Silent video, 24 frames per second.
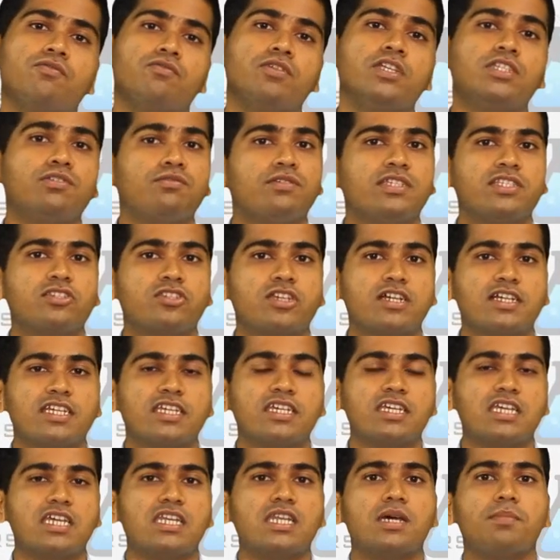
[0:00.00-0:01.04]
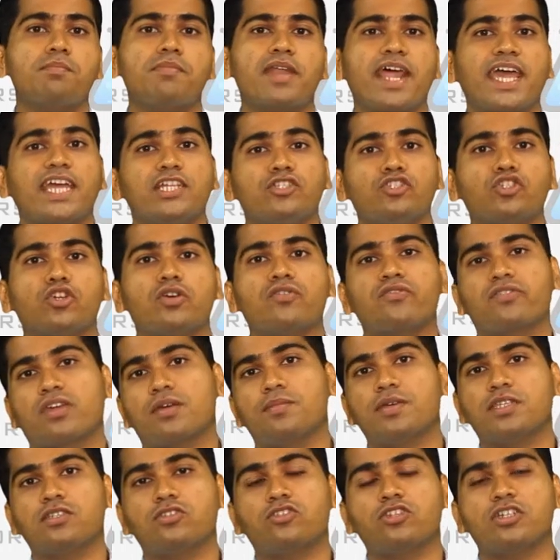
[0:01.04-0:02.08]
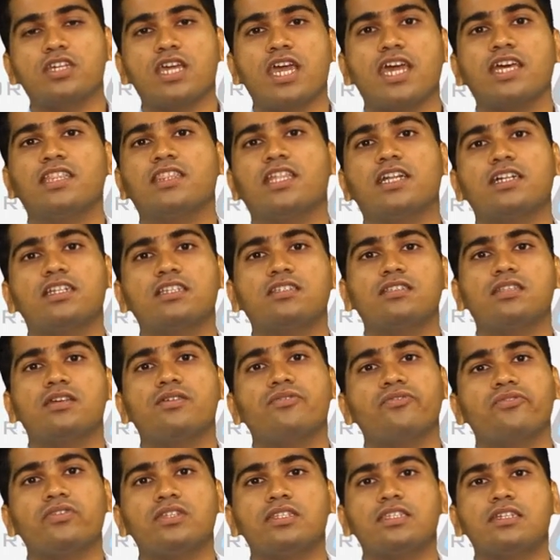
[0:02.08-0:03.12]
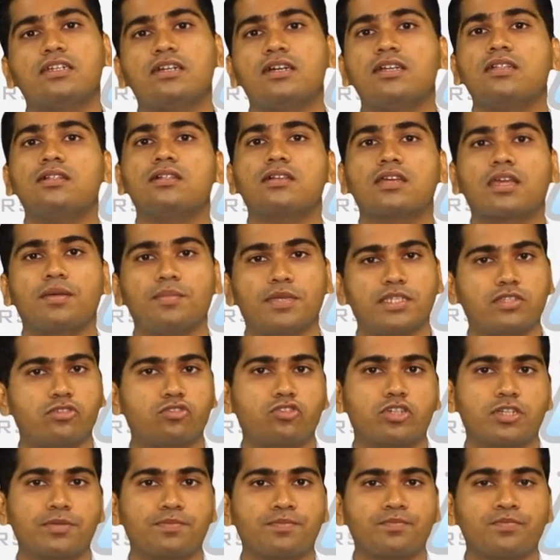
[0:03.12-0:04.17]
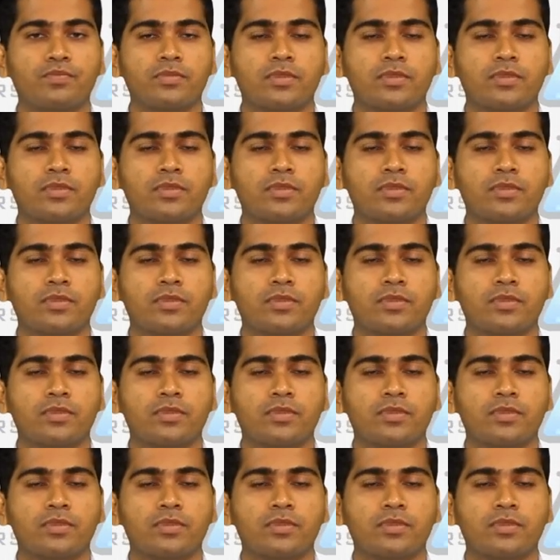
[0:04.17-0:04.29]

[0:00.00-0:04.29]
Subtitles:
which we study in a branch of chemistry, and that is the physical chemistry.